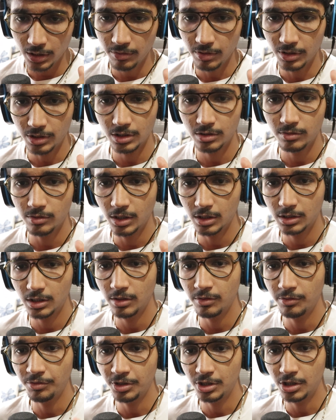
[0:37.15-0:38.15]
which is
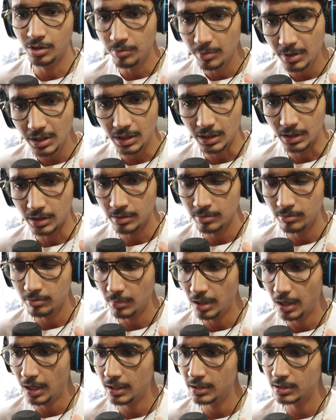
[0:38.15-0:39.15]
working with me
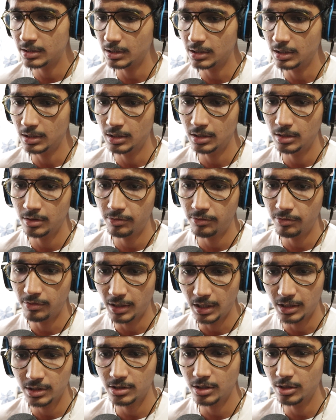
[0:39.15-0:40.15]
as a
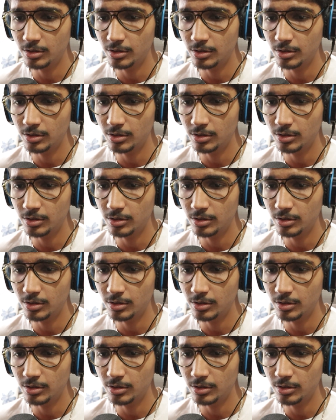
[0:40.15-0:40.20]
fresher,